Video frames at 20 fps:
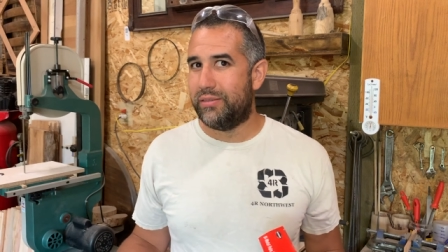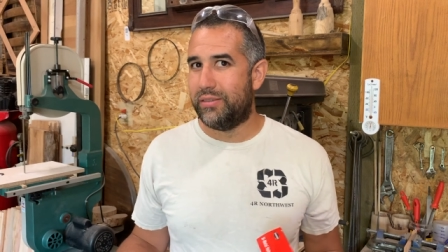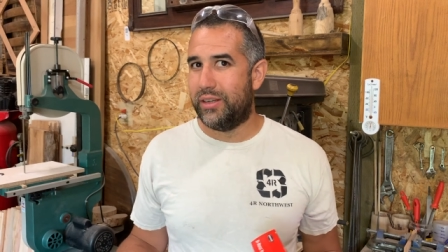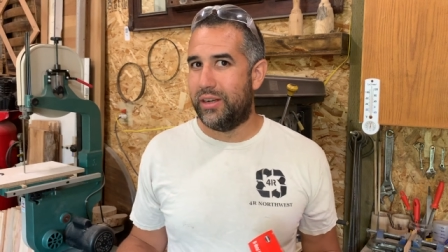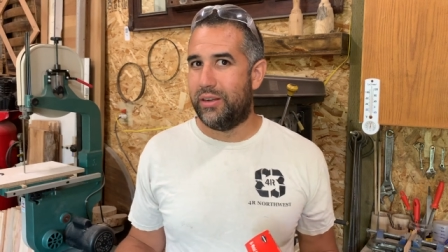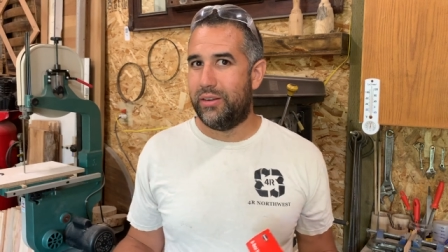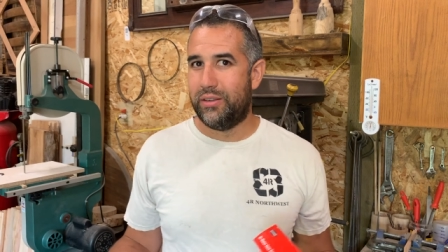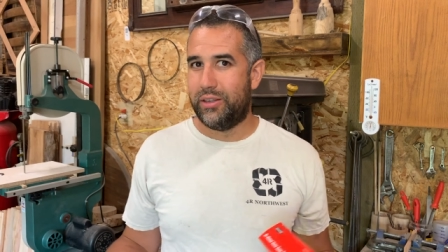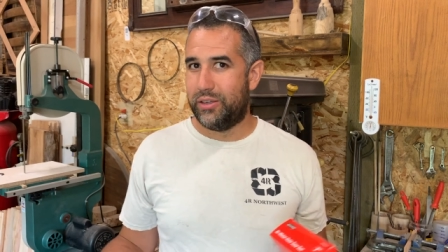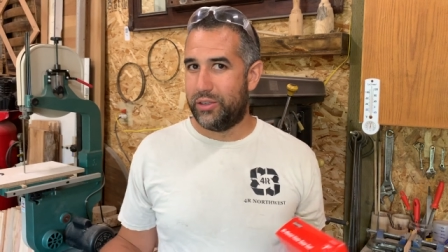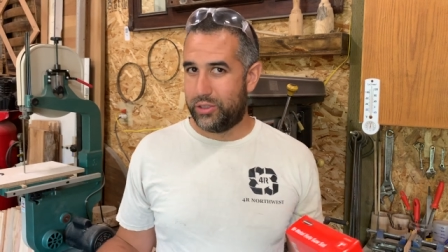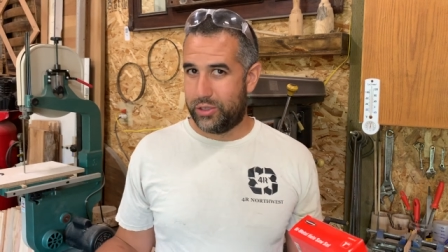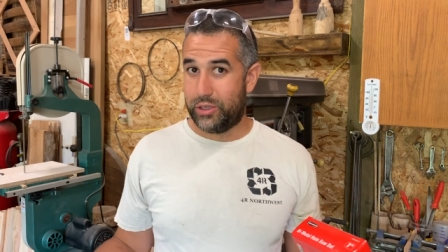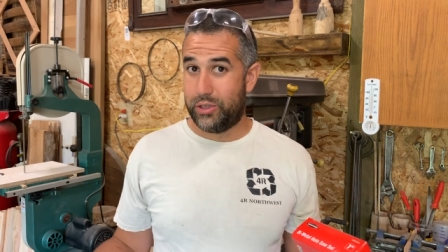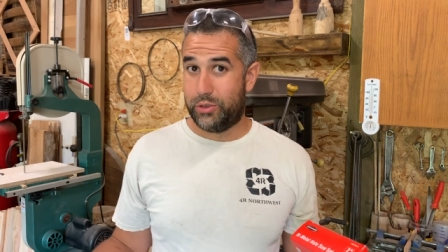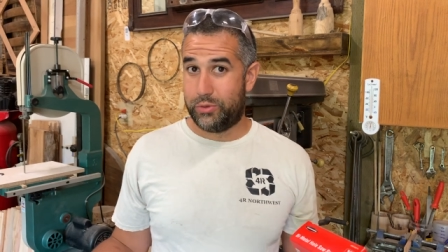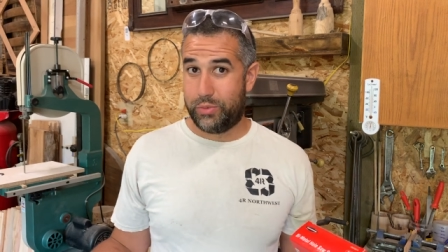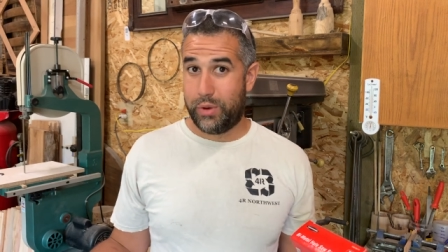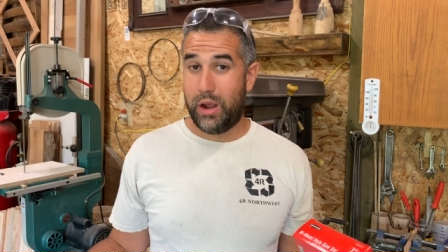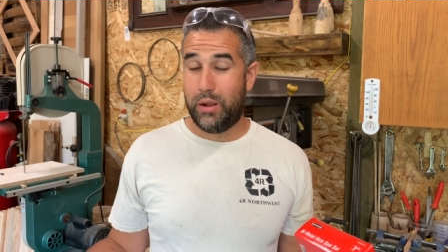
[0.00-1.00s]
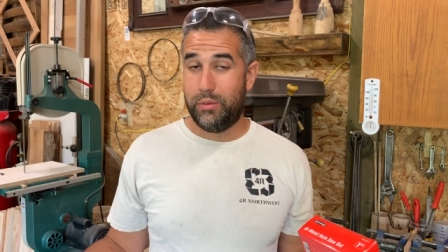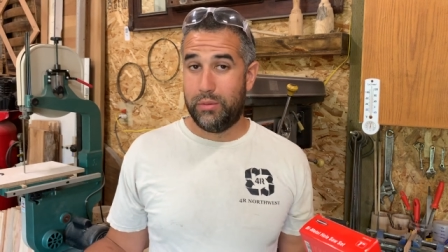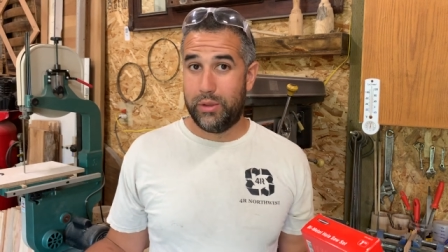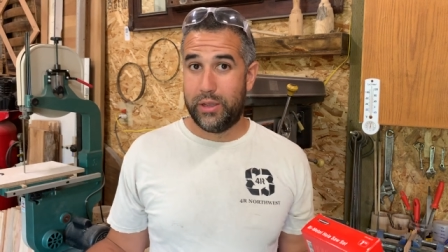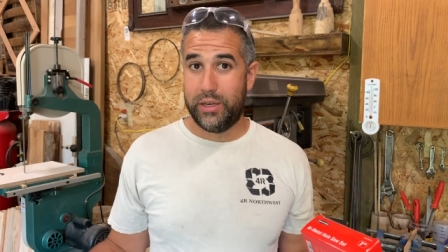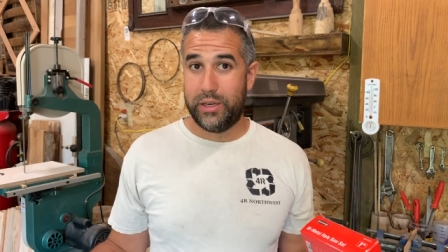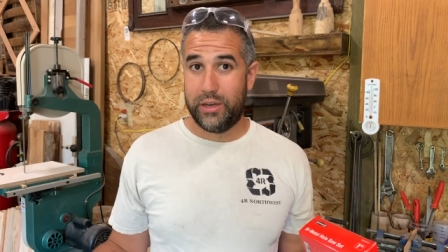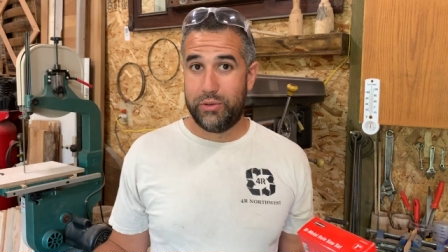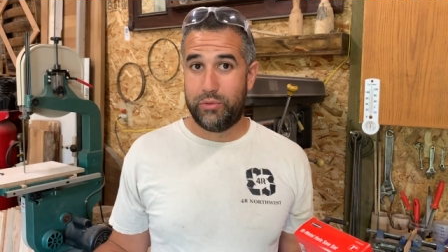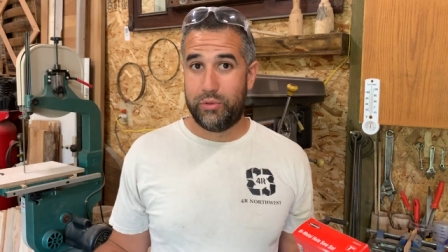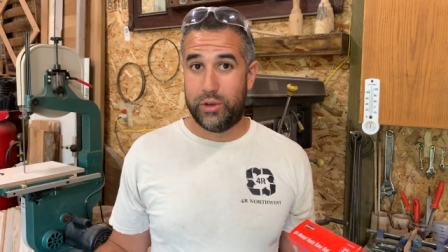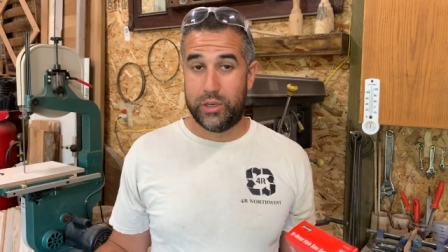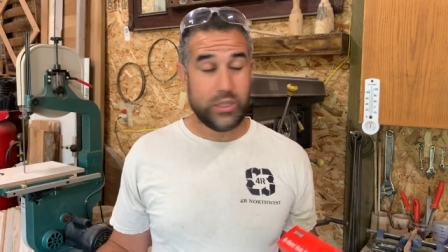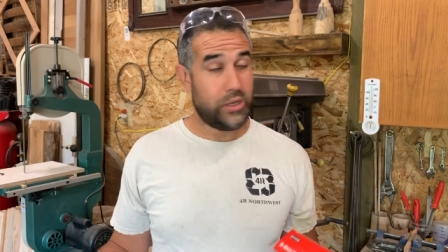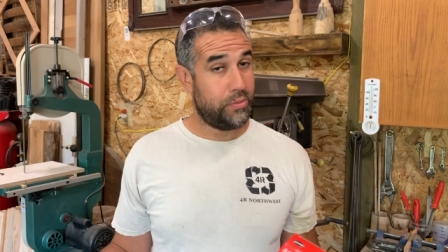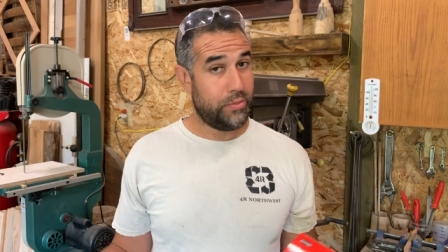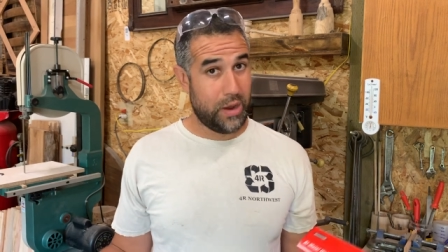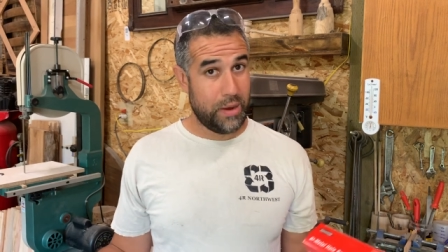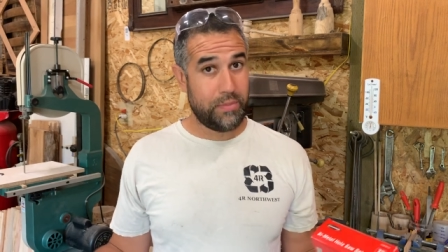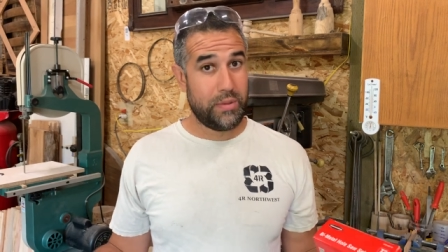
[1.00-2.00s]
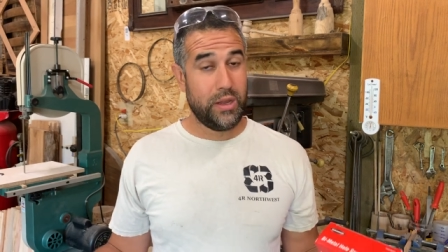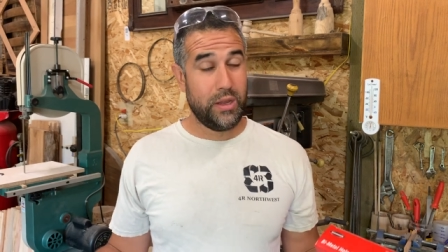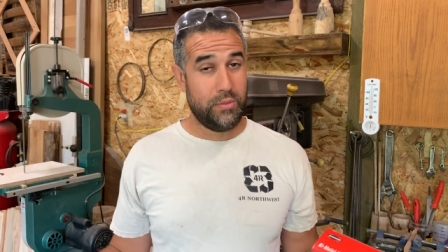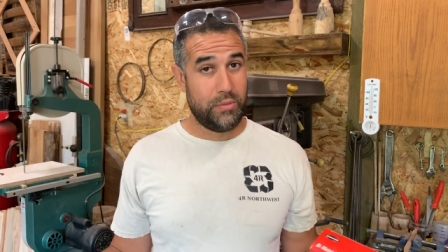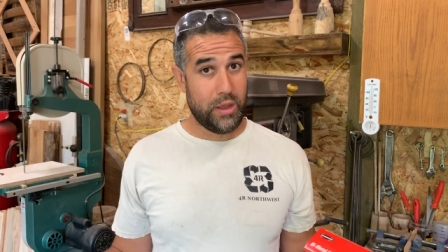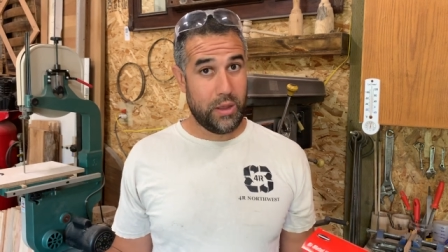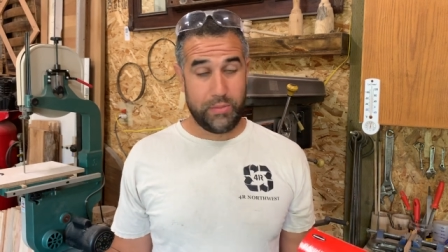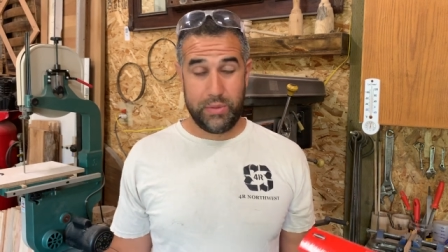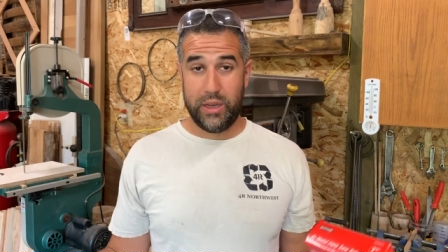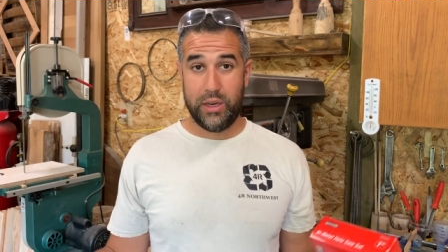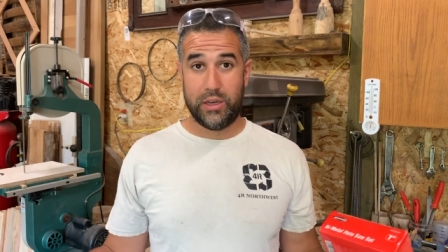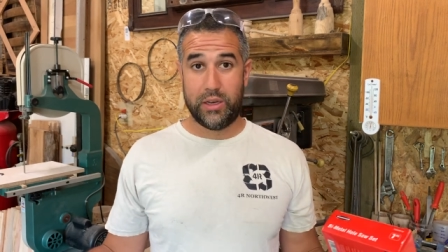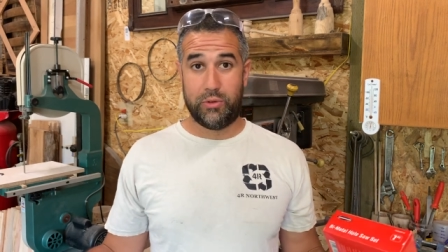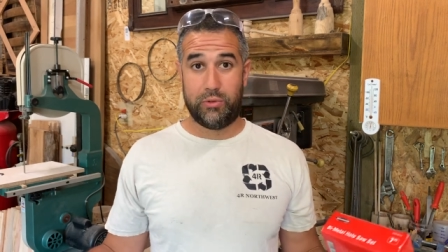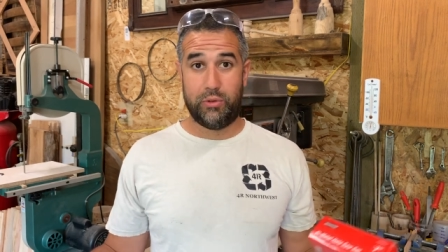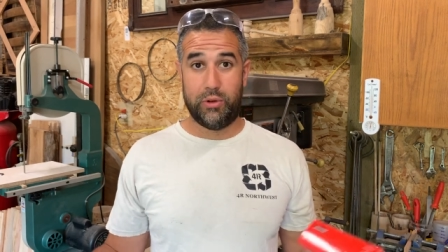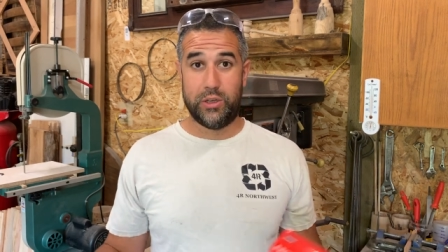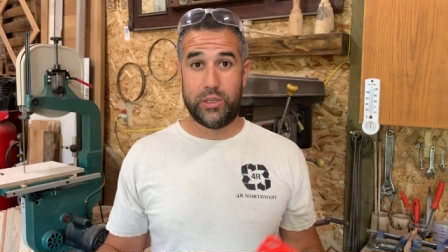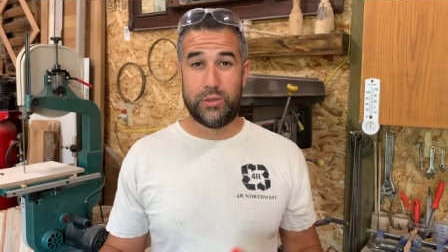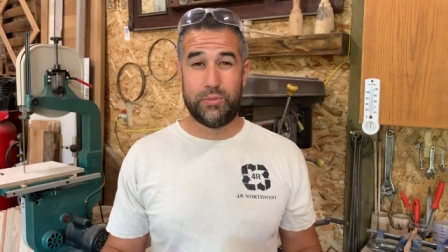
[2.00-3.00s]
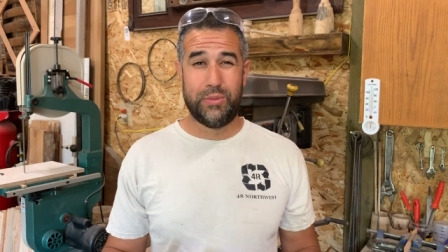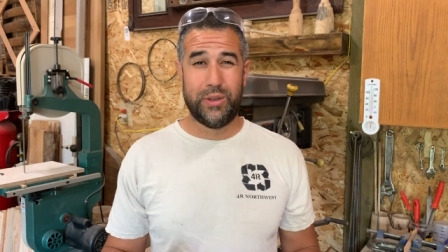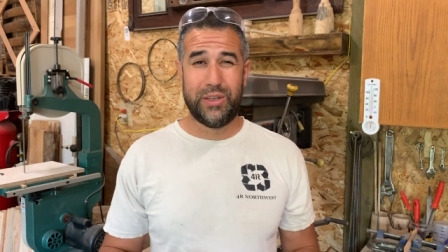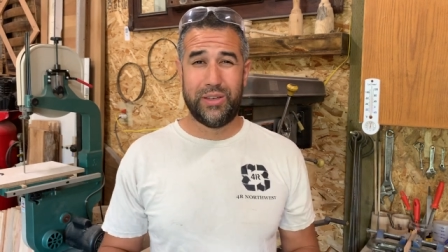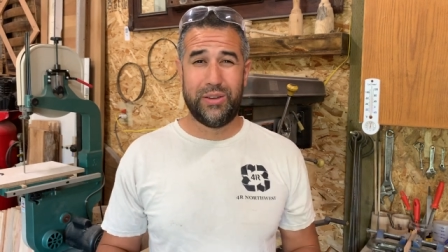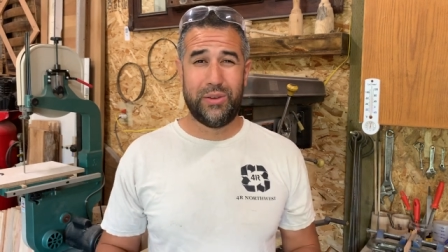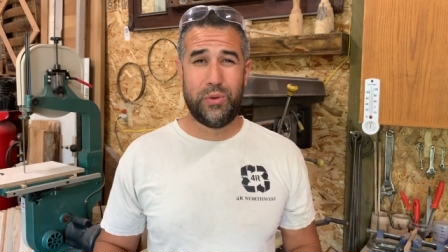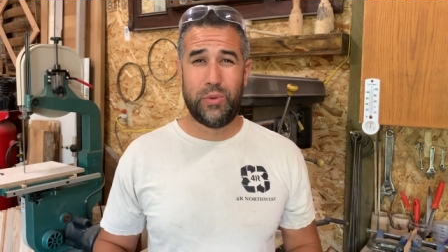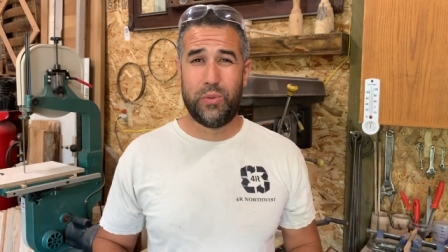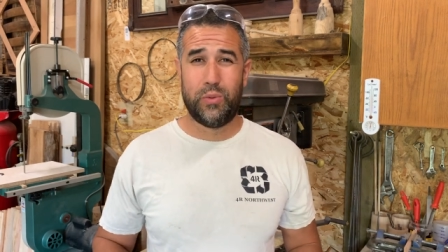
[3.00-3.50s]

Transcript: You know, there's, there's probably a difference. There might be a, a big difference, but